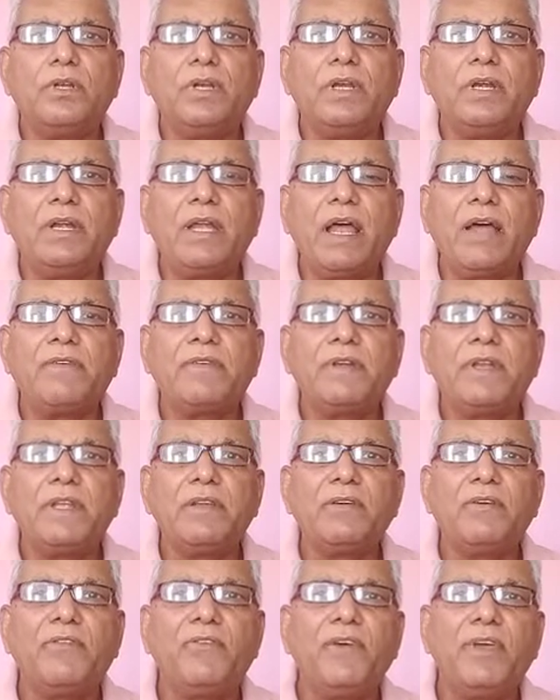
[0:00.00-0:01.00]
drafting
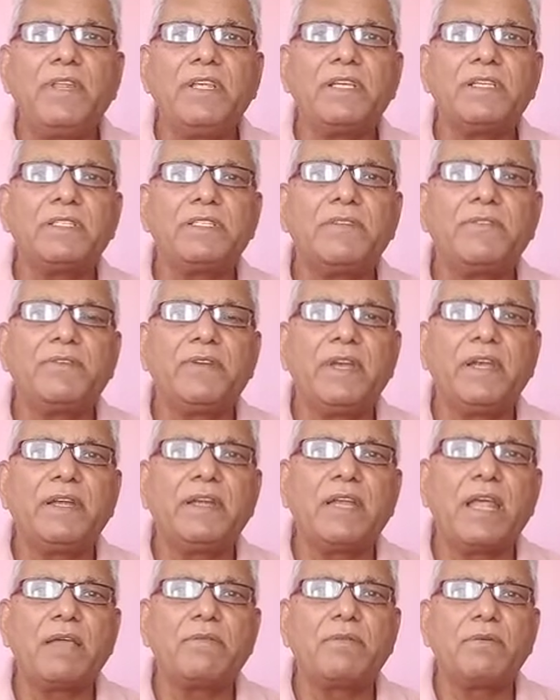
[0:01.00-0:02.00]
of various different
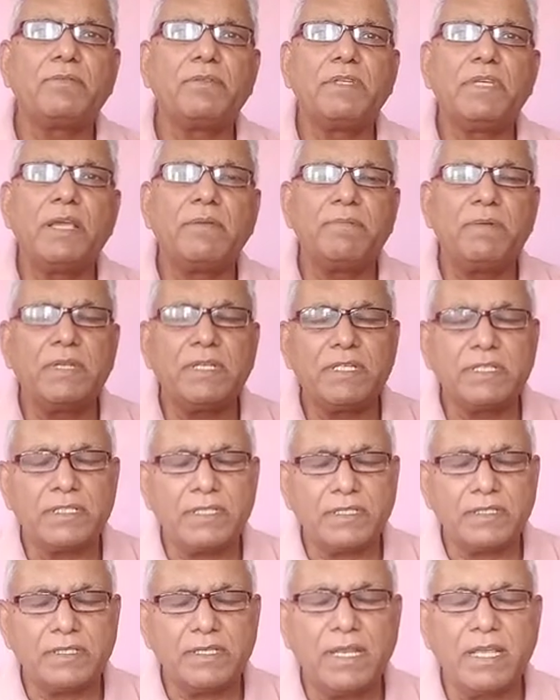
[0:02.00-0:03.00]
type of the
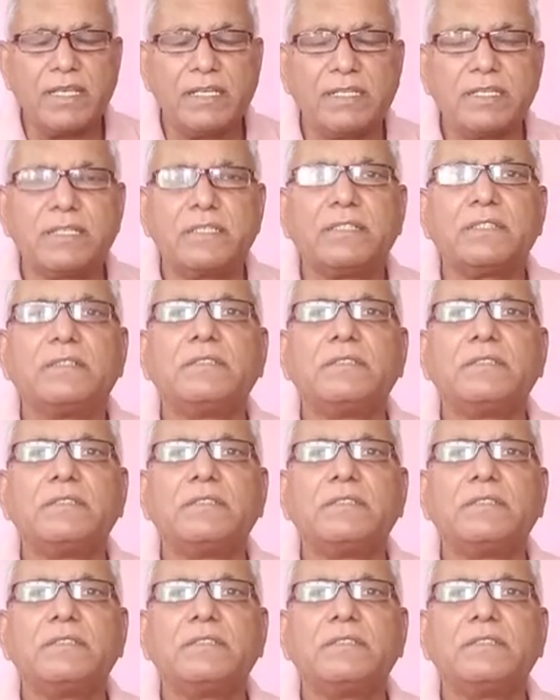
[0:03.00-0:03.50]
applications like